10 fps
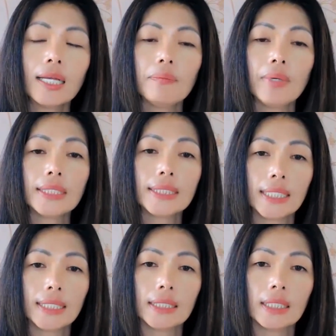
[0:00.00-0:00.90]

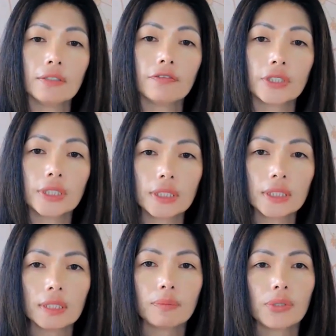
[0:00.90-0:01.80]
Maintaining a
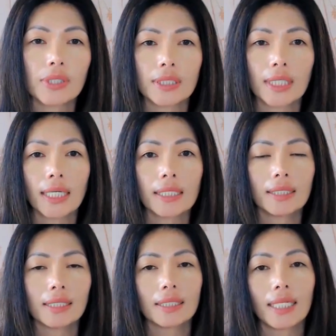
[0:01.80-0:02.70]
fertility boosting diet
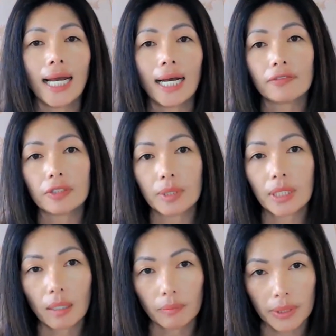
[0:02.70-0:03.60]
doesn't have to be
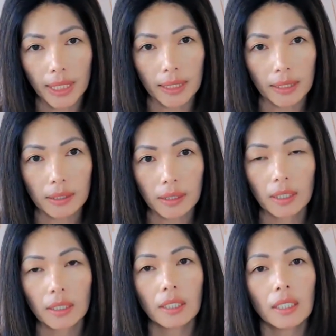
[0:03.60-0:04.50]
complicated.
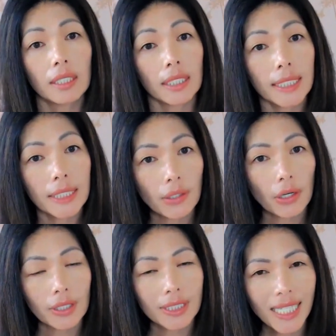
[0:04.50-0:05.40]
Here
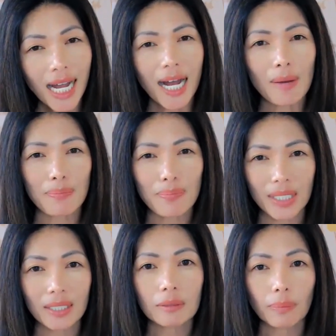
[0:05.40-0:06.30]
are the top
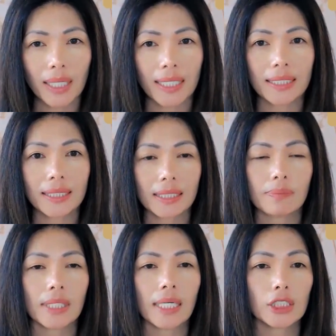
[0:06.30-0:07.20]
meal planning
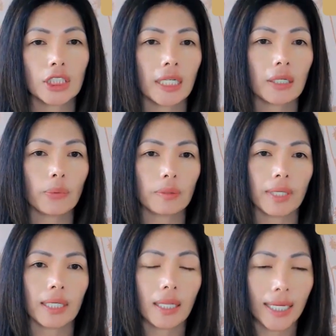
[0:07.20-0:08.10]
tips I share with
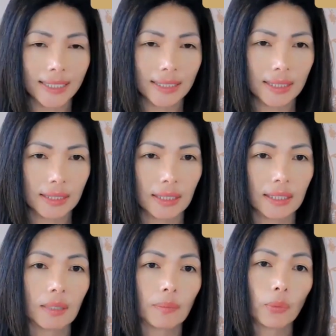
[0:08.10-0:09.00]
my clients.
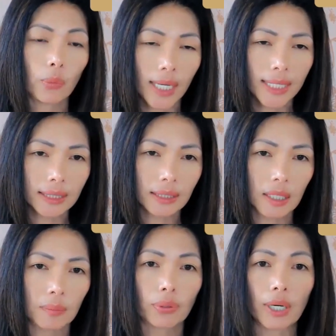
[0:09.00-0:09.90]
Number 1,
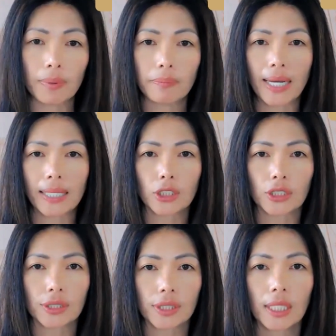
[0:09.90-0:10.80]
prep in
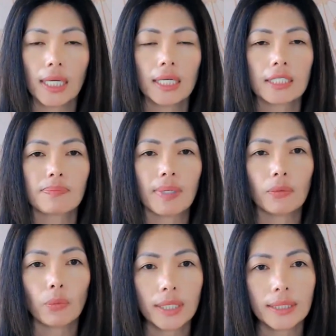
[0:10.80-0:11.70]
batches.
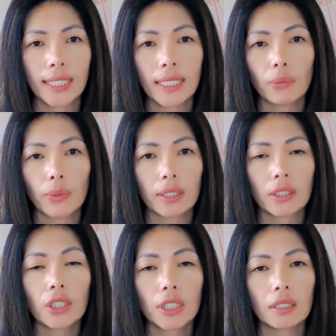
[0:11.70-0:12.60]
Spend 1 day a week
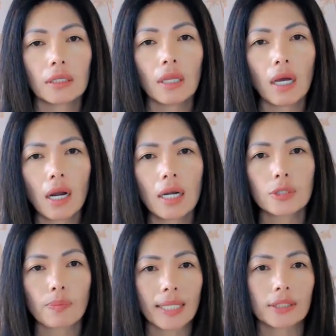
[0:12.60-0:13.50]
cooking
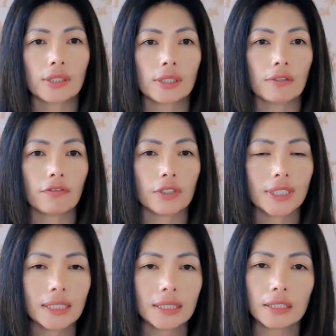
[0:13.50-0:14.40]
large batches of
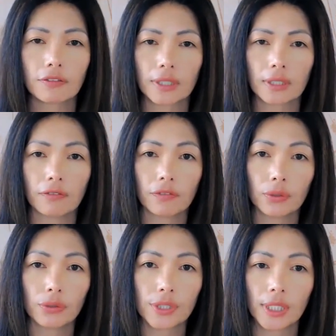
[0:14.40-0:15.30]
fertility-friendly
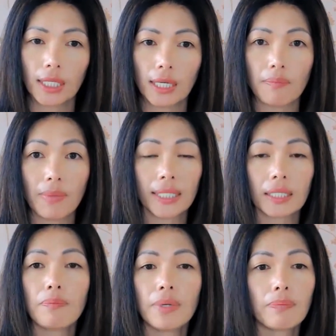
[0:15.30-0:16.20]
foods. Make
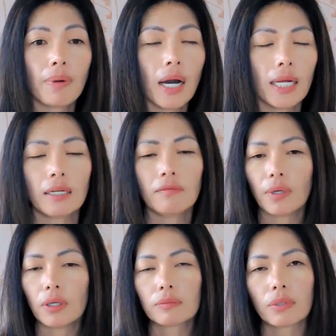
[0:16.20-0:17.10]
a big pot of
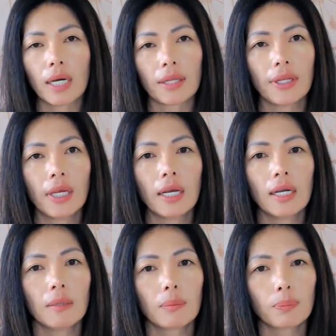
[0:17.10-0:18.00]
bone broth.
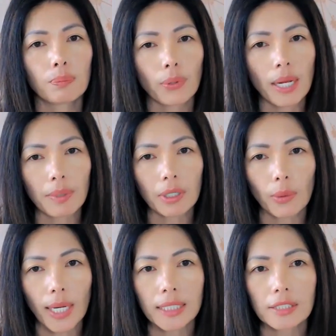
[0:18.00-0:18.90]
Prep
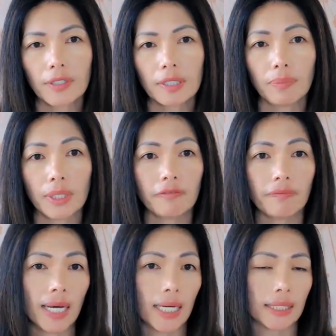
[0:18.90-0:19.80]
grass-fed beef
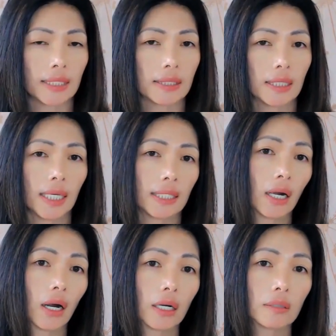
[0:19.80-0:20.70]
patties and
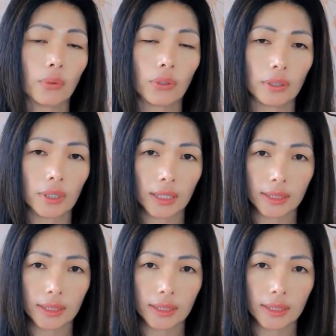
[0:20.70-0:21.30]
hard-boil a